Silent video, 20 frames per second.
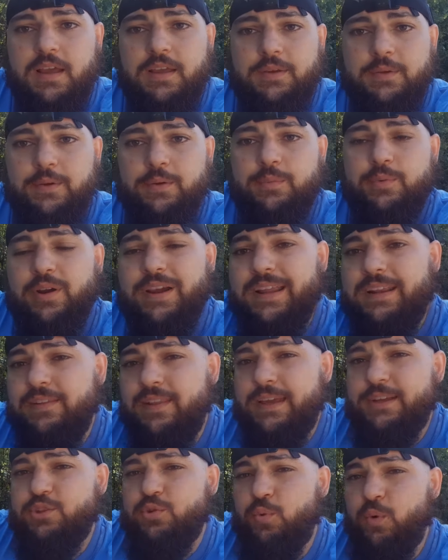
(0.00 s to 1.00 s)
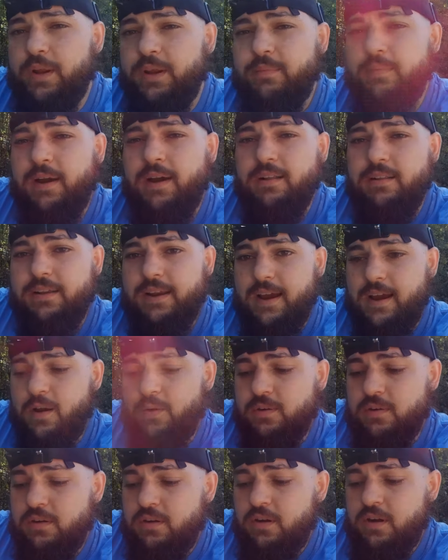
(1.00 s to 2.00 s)
we're hitting like 20 mile an
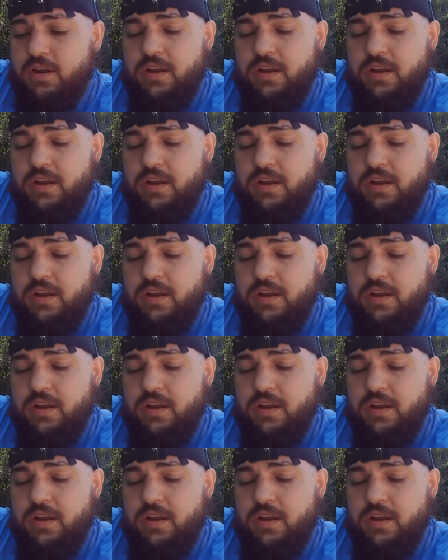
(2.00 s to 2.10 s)
hour,